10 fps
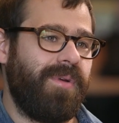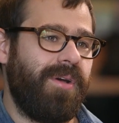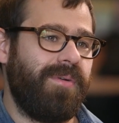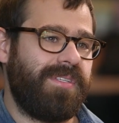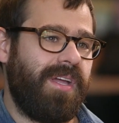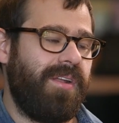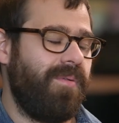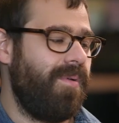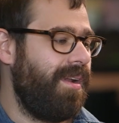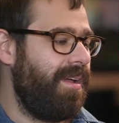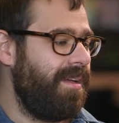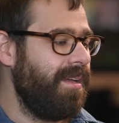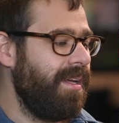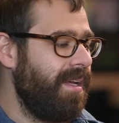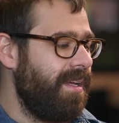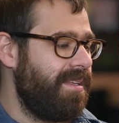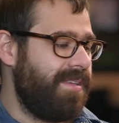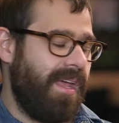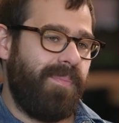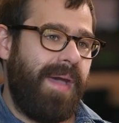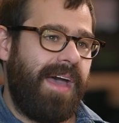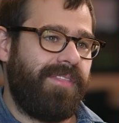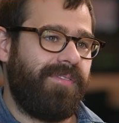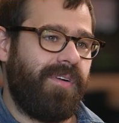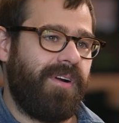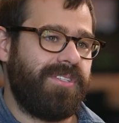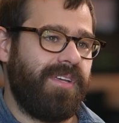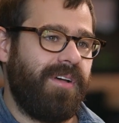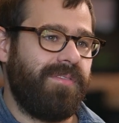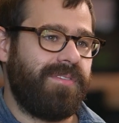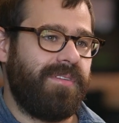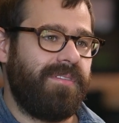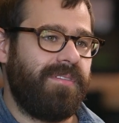We always kind of wanted to set a path for ourselves and